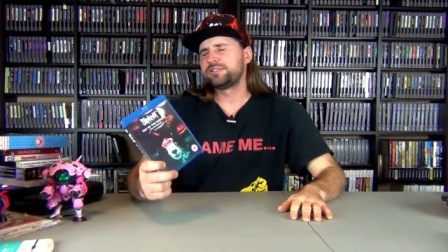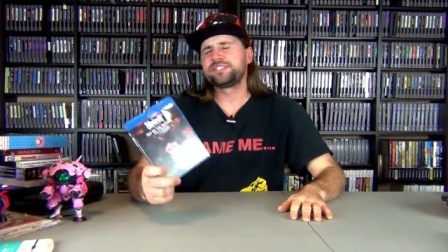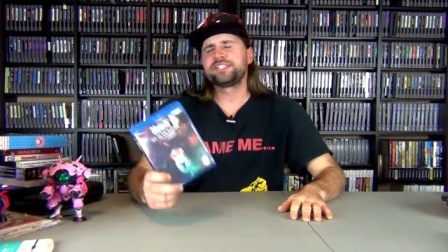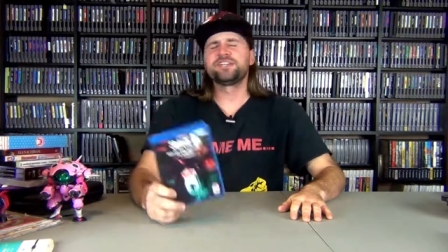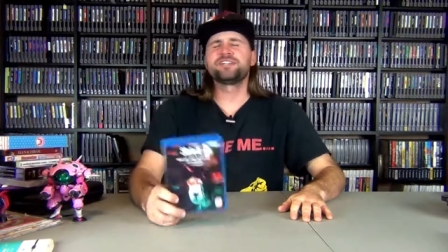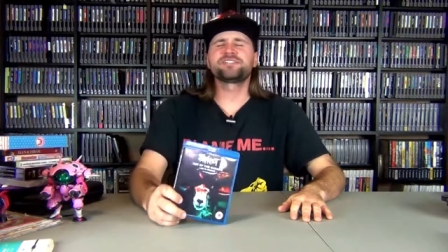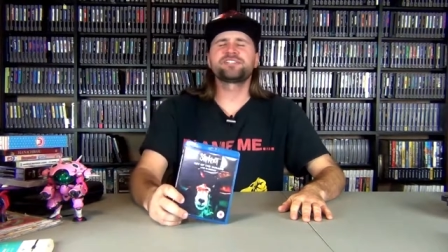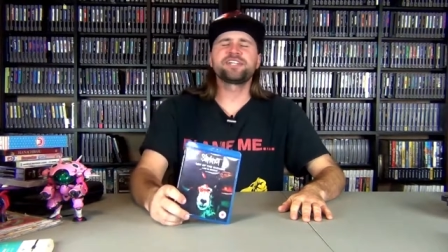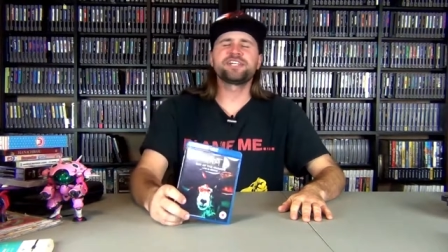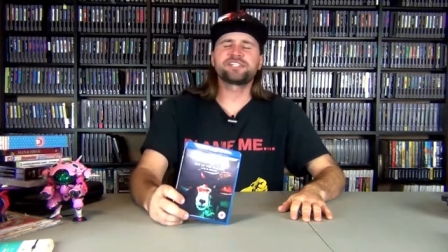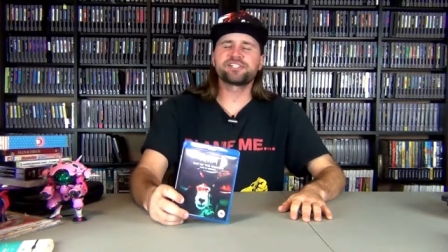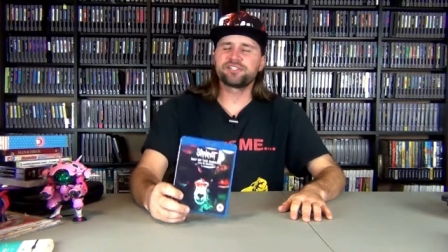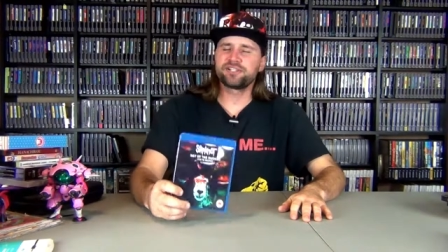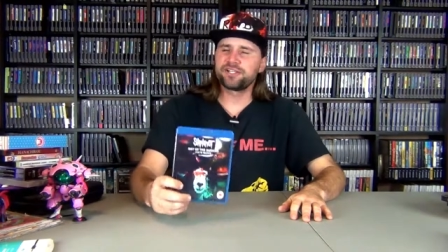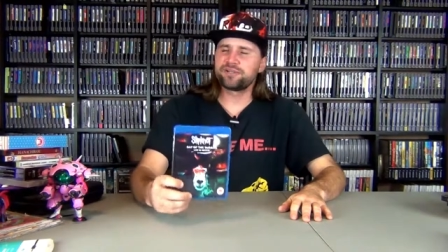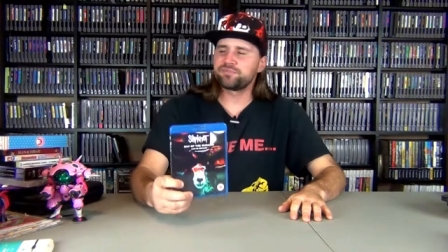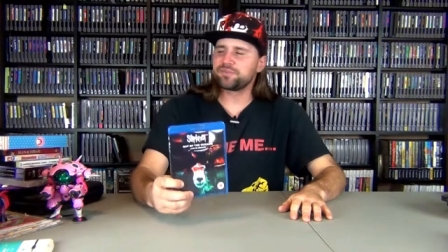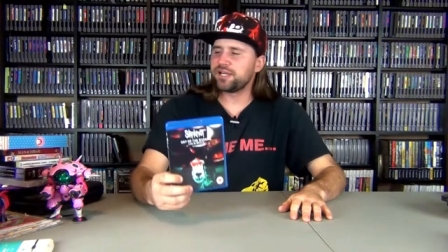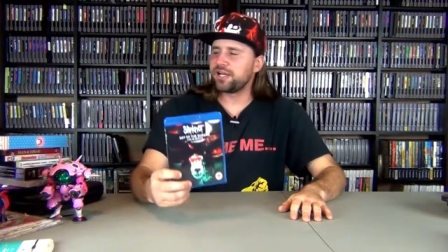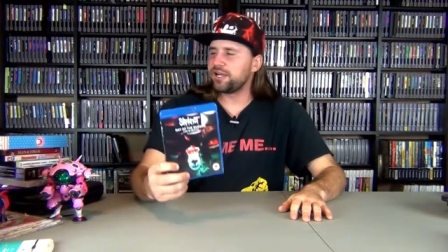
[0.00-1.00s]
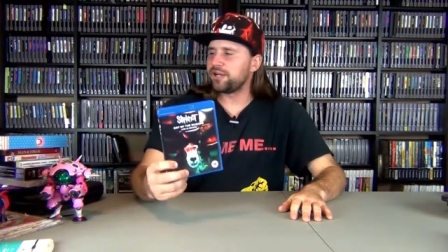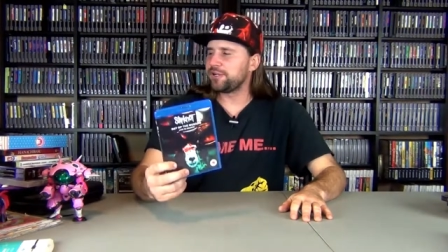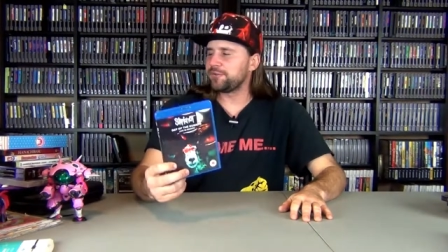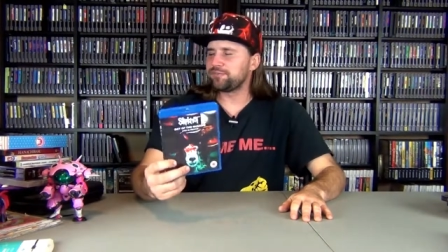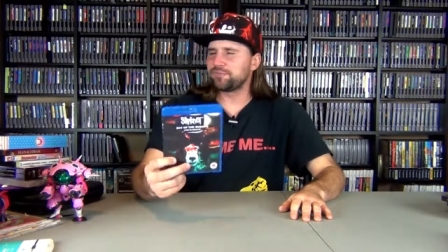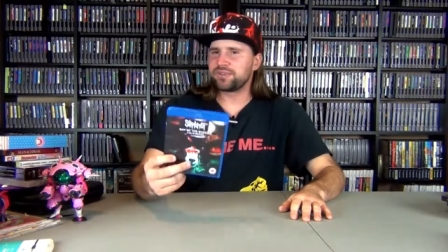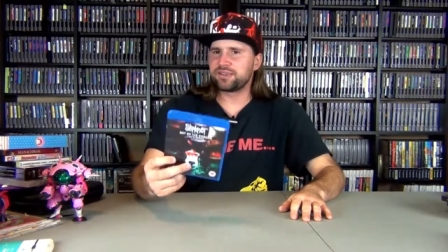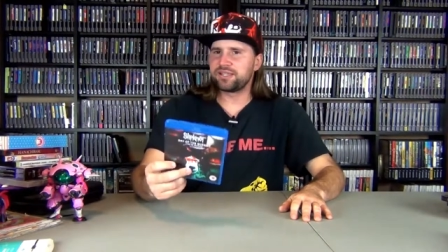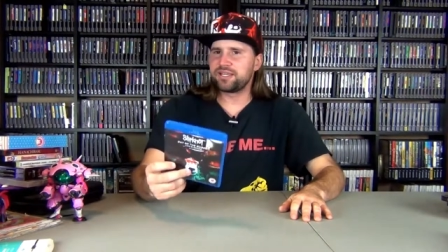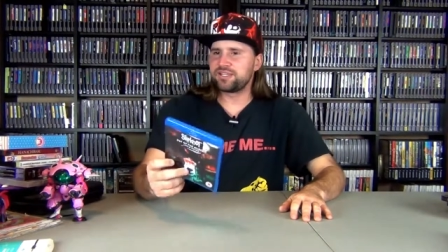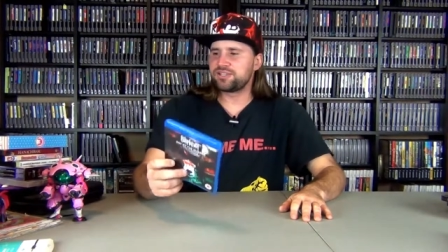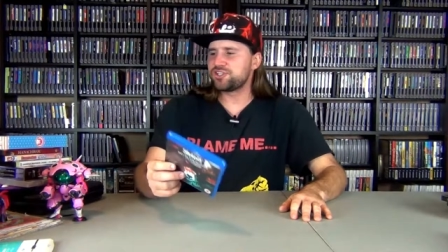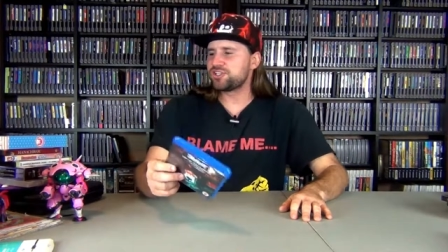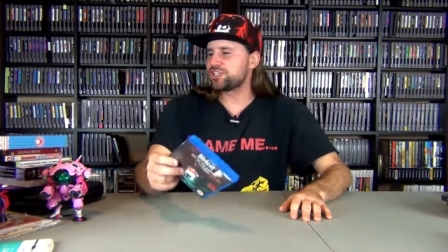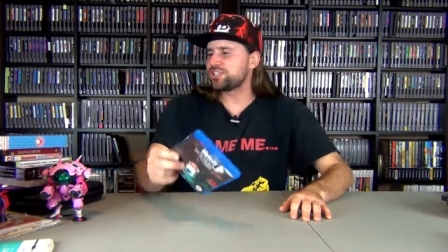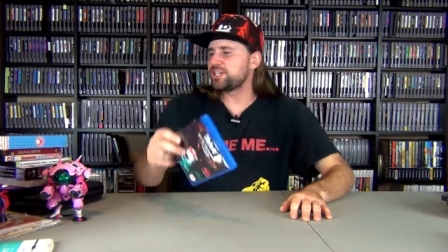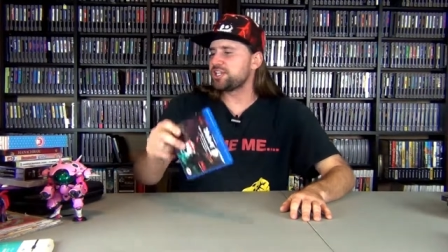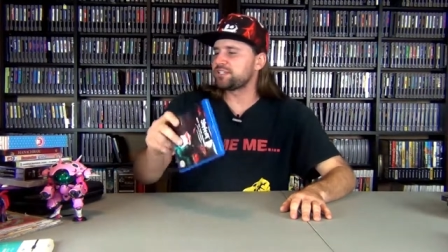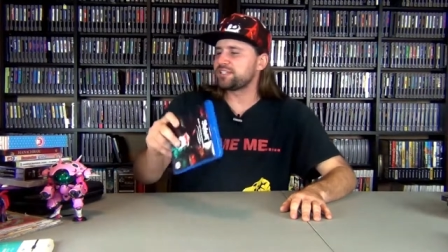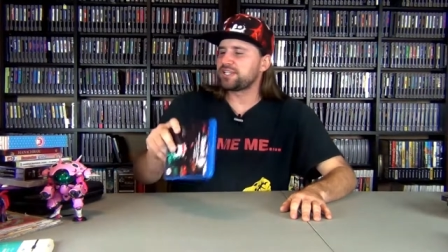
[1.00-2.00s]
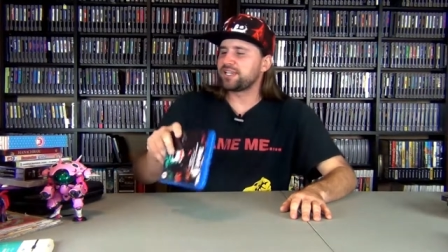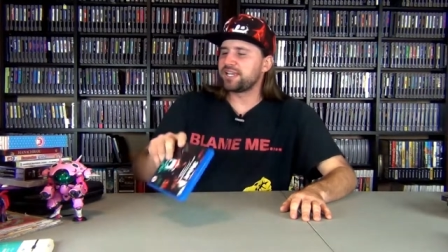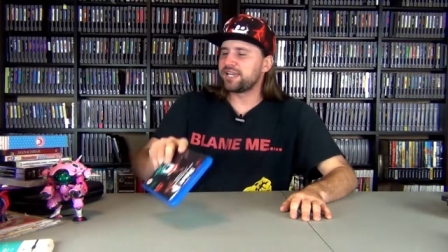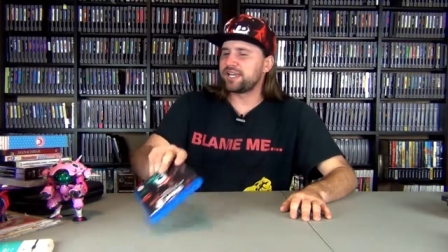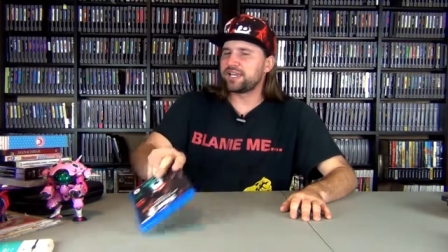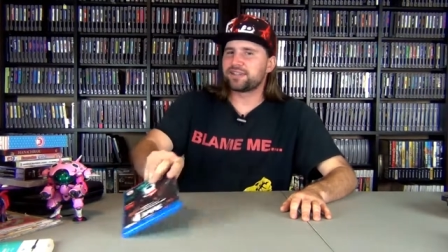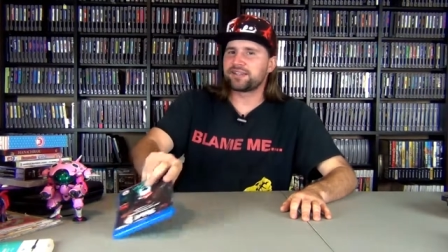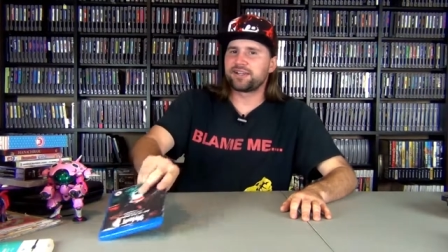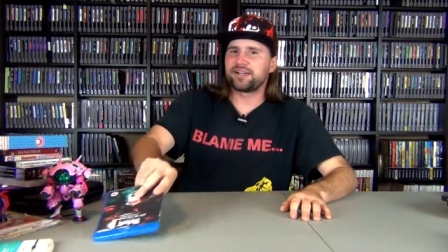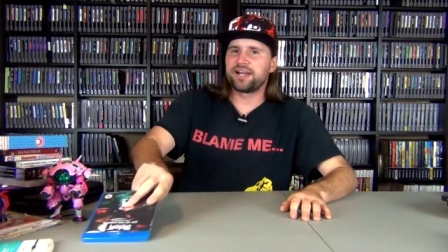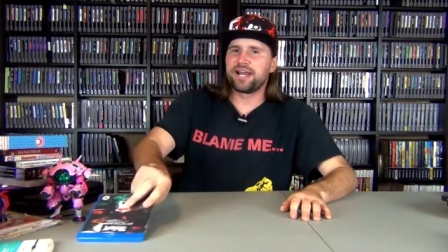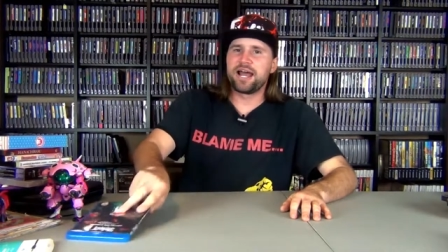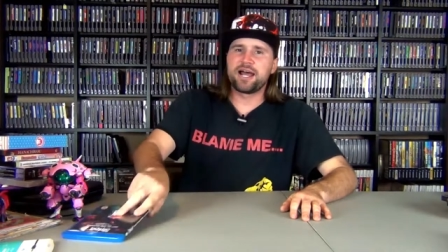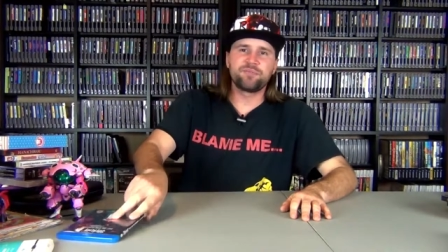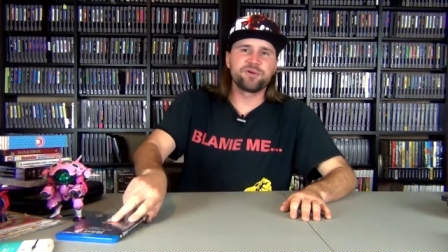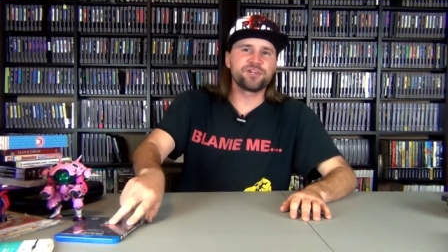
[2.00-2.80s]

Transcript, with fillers: Seriously, Slipknot, get your shit together.